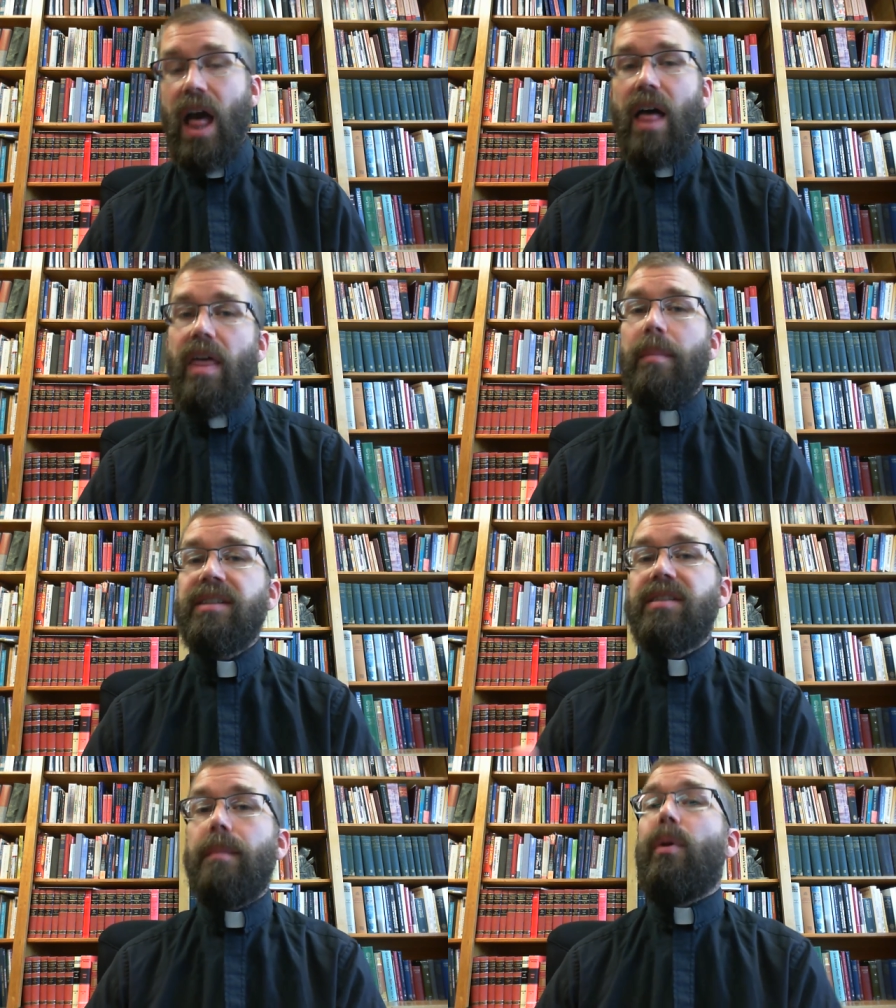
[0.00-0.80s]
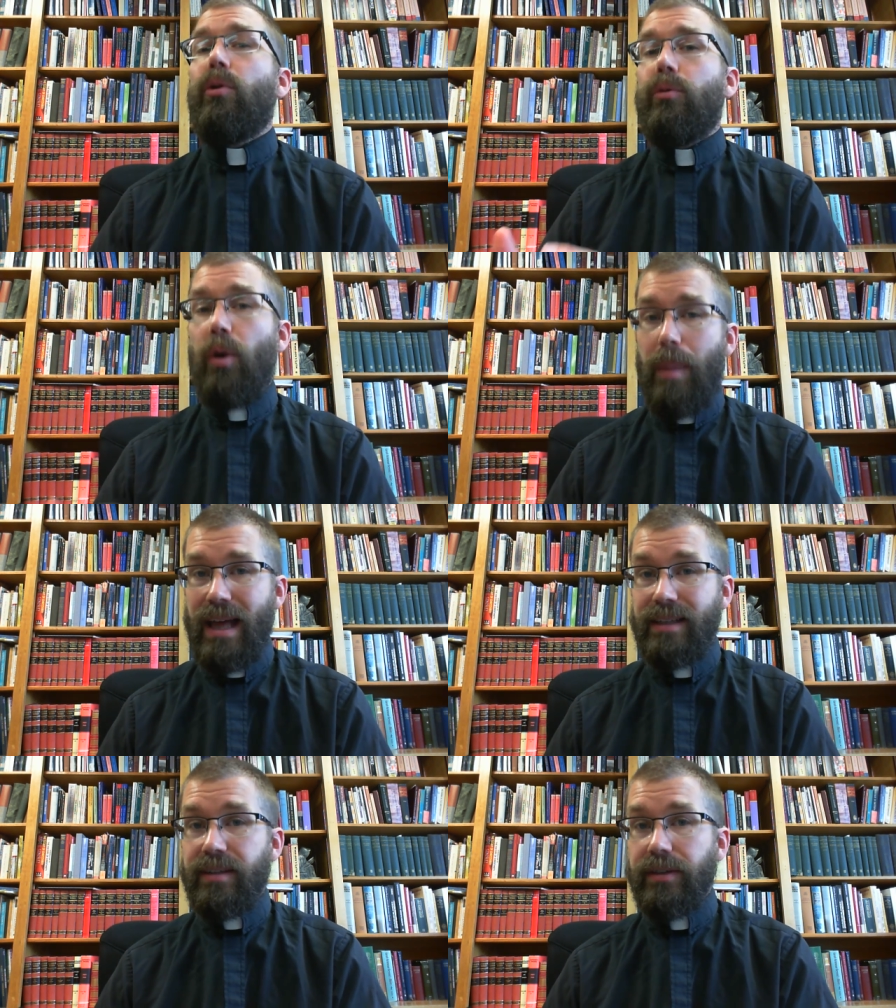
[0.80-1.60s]
that means that both
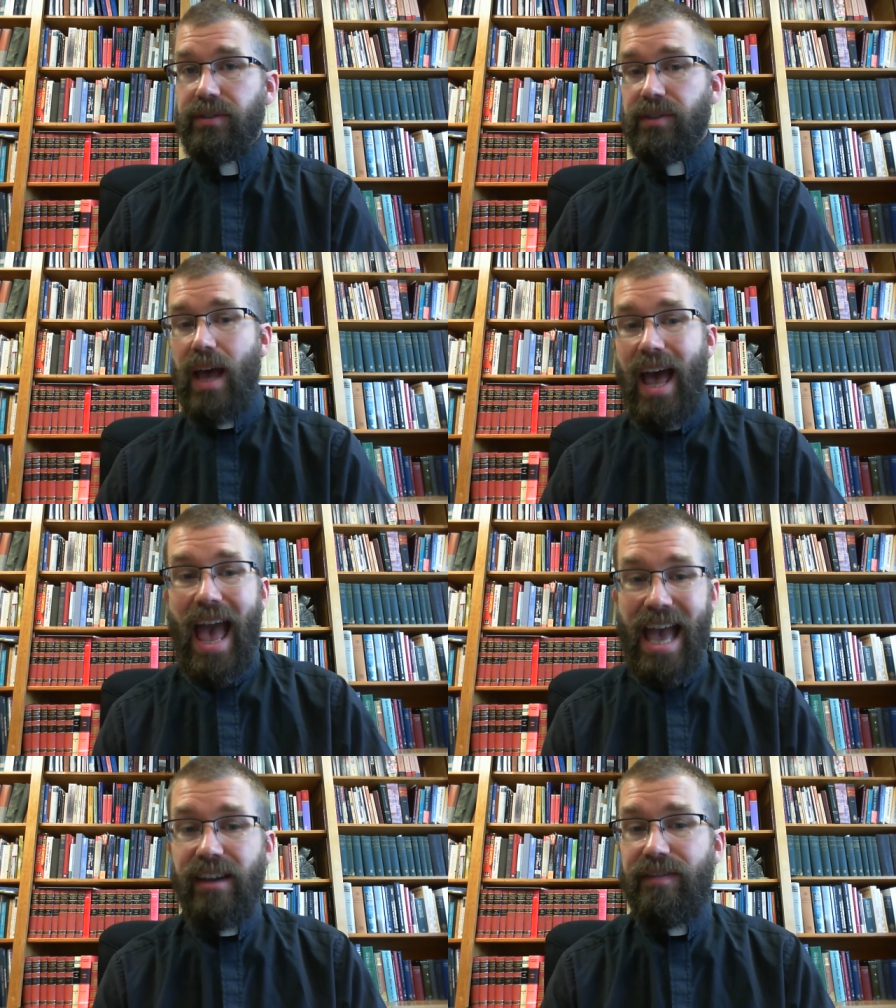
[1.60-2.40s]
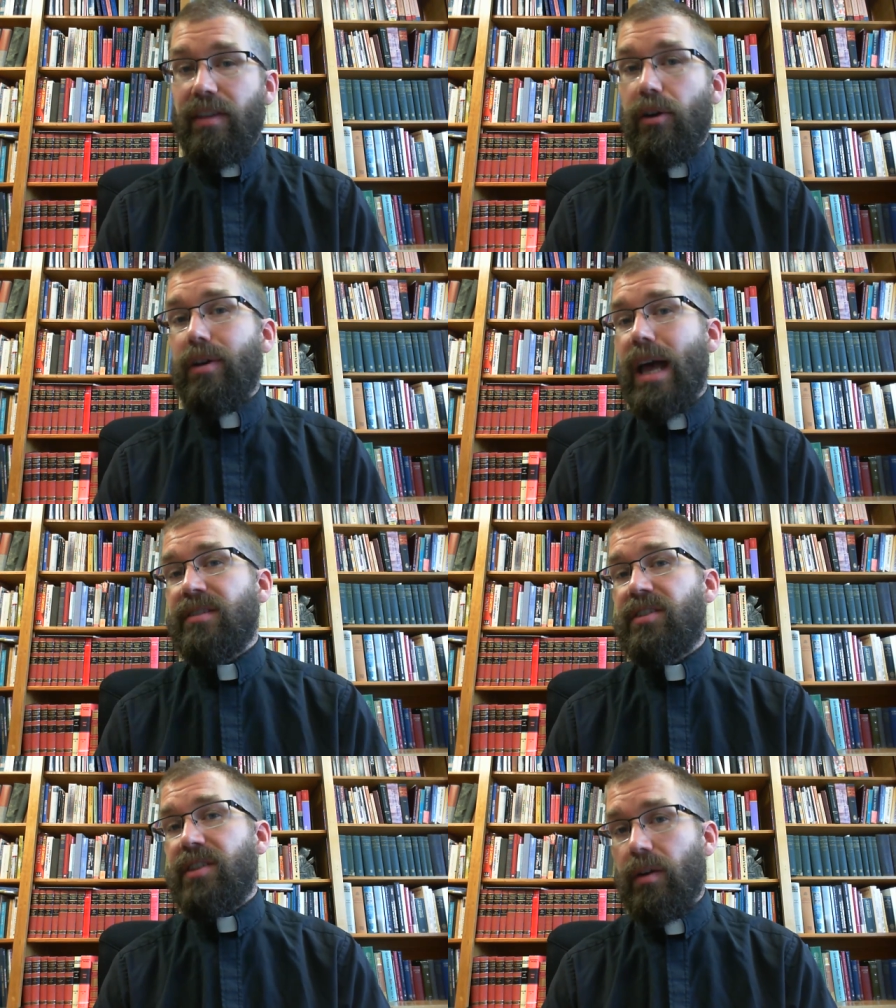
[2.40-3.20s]
repentance and faith are
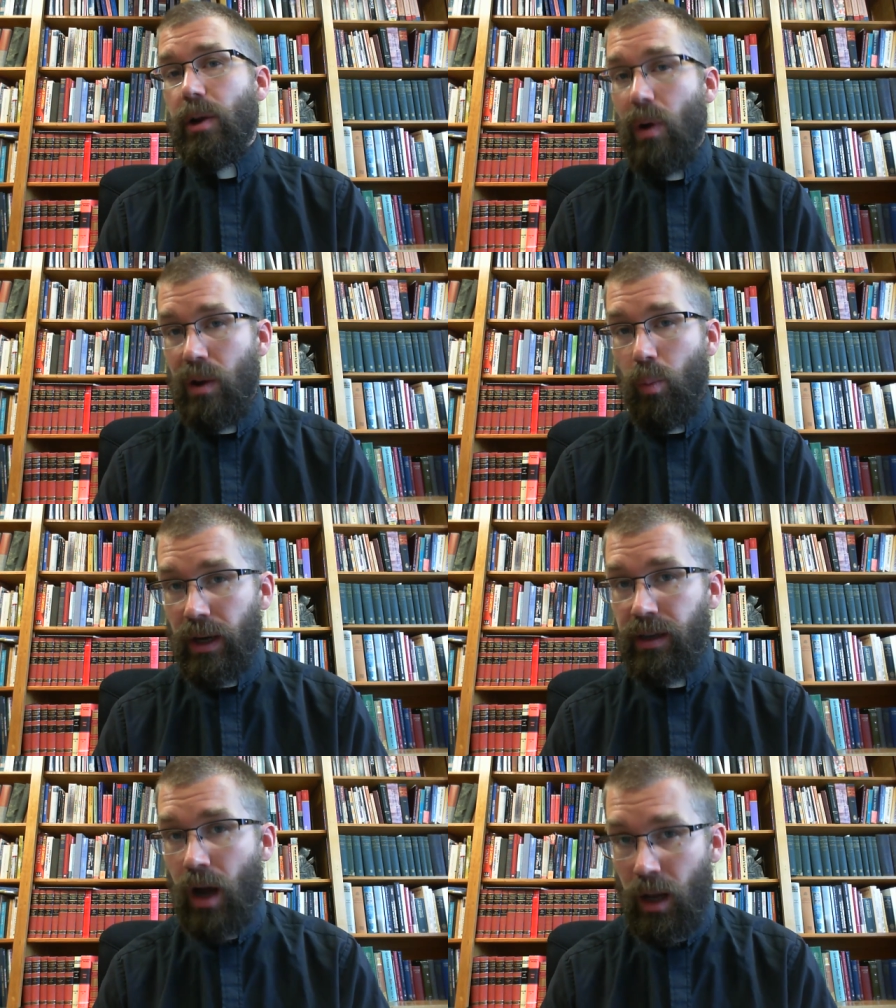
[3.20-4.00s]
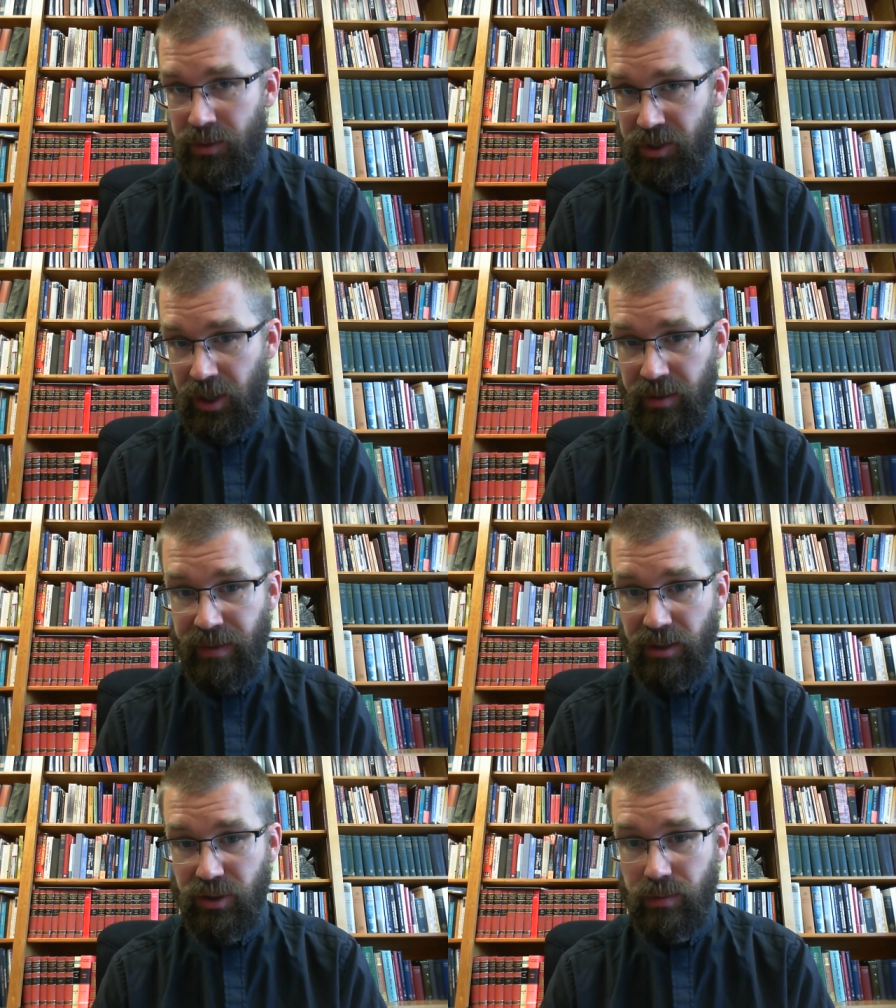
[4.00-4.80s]
necessary when one comes to
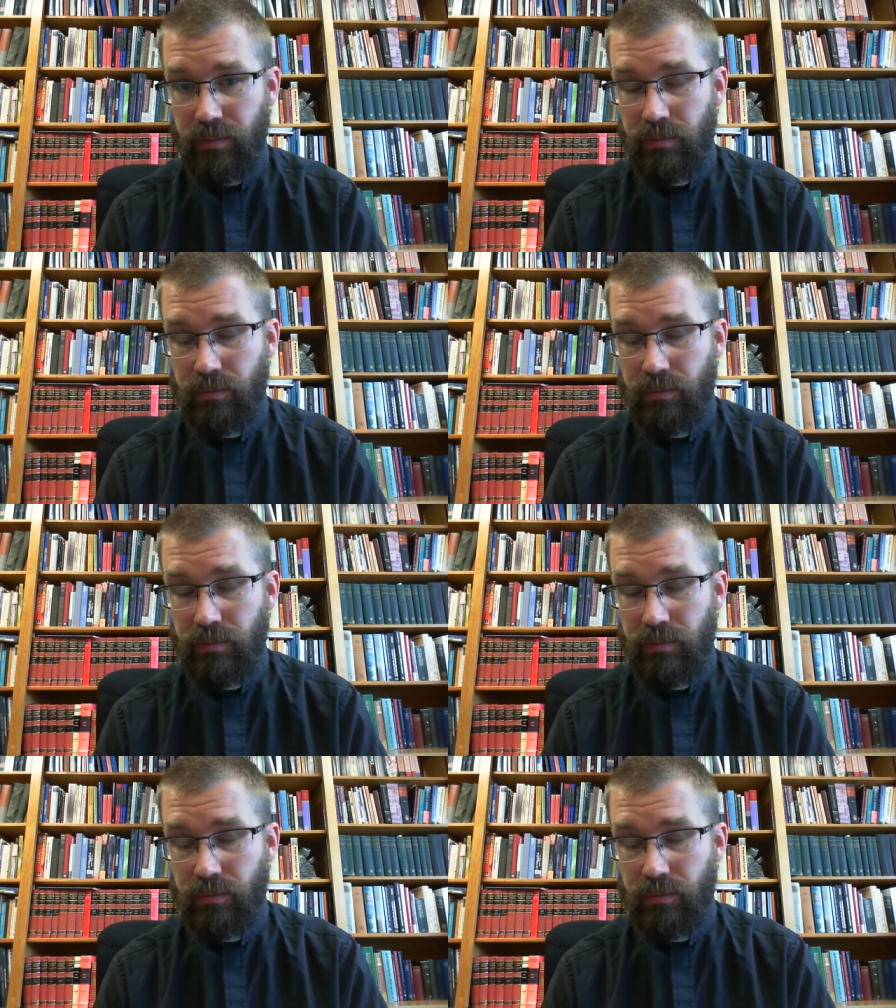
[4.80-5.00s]
confession.